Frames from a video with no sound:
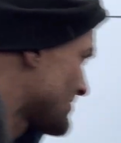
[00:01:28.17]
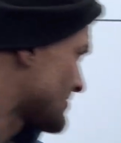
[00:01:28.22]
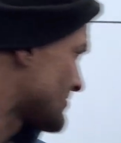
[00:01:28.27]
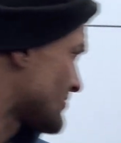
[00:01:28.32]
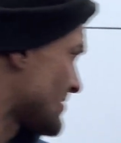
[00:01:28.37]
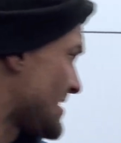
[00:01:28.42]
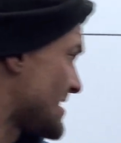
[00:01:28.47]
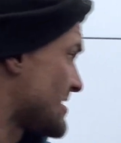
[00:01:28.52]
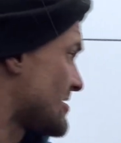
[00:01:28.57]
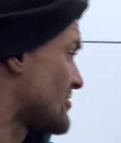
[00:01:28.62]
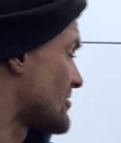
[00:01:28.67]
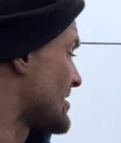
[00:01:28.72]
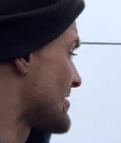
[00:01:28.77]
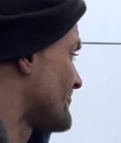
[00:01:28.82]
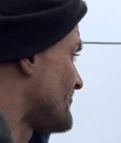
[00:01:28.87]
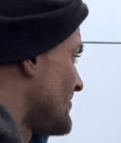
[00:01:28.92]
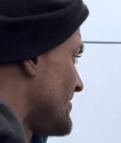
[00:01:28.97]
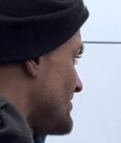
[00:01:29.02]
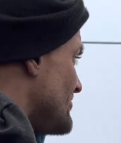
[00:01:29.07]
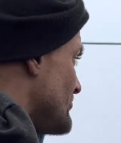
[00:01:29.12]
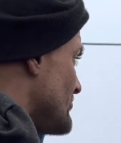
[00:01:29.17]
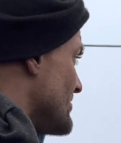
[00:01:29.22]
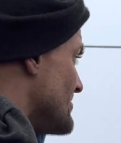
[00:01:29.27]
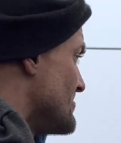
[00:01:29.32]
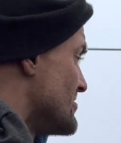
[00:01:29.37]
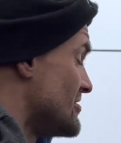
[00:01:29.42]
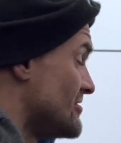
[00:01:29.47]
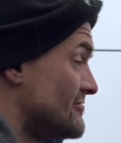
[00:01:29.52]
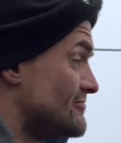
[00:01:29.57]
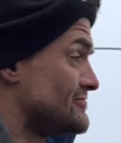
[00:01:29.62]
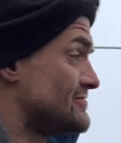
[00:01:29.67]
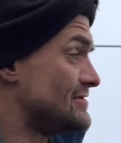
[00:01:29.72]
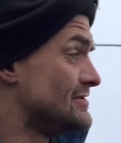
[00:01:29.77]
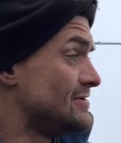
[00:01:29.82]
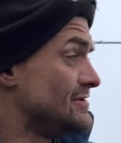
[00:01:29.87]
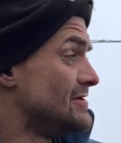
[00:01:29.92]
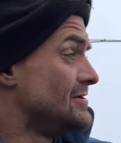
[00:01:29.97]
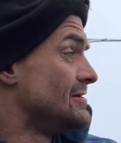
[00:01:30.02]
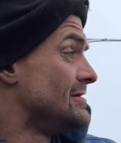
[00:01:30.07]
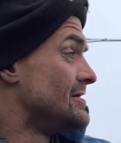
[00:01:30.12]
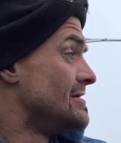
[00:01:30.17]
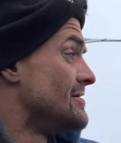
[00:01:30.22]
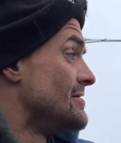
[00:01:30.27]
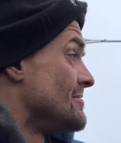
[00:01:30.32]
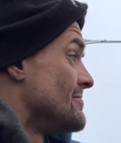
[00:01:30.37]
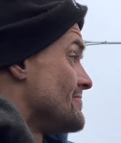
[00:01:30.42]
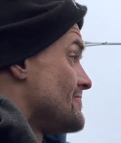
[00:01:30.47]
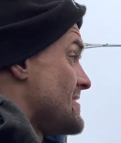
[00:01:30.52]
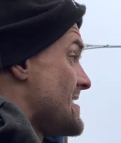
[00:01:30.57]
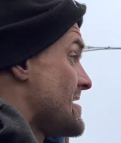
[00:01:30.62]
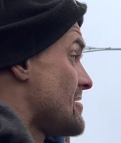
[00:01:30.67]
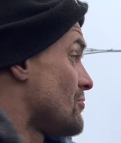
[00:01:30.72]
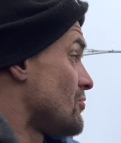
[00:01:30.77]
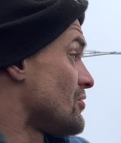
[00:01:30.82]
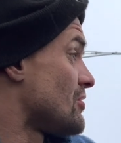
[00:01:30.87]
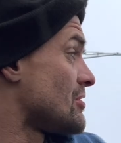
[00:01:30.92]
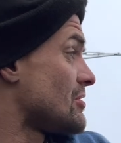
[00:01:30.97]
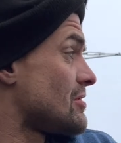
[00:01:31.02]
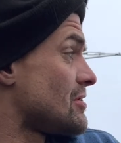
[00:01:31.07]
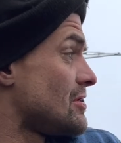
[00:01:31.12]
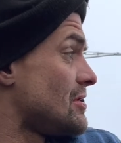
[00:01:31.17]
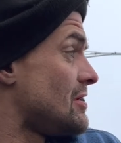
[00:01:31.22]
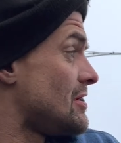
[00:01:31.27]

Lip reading: great grandfather removed. They were